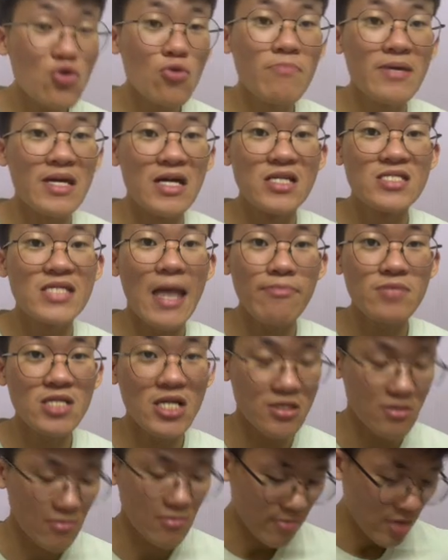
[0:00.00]
need to be
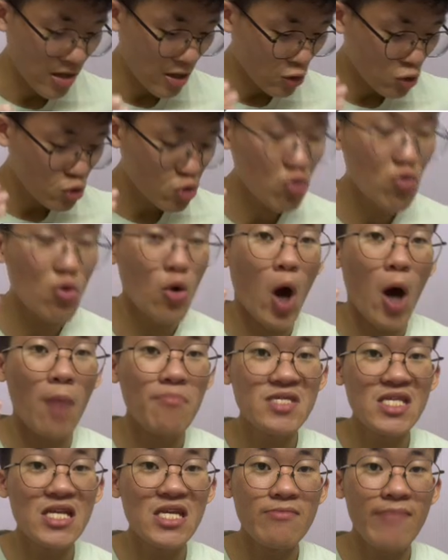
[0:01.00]
adapted
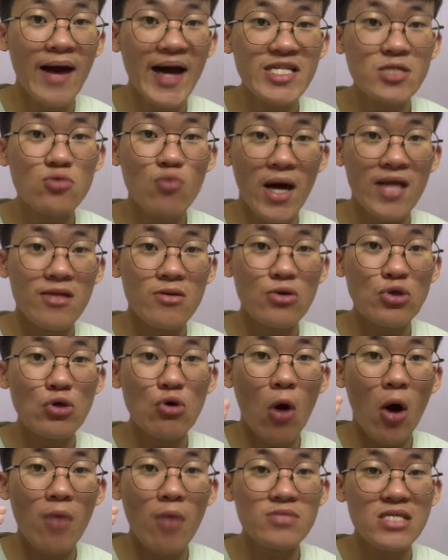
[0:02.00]
to optimize
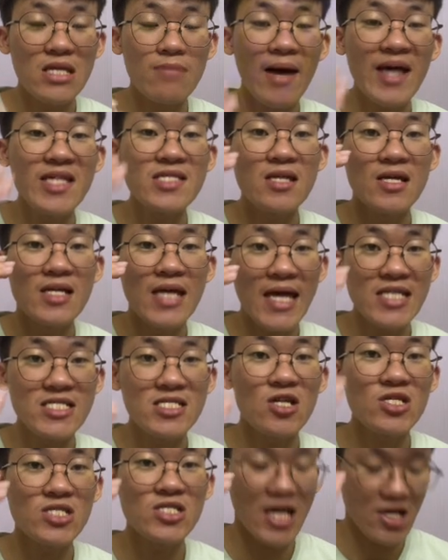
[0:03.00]
what? To optimize the
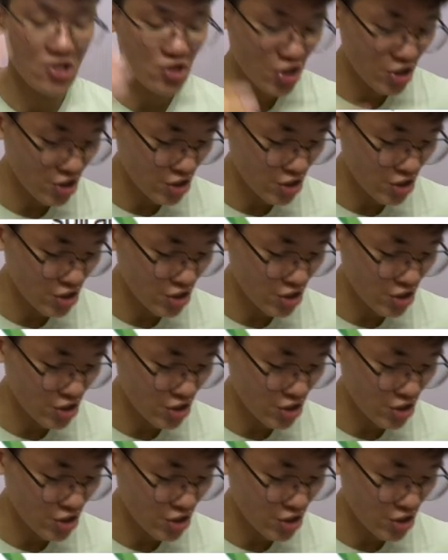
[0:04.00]
gaseous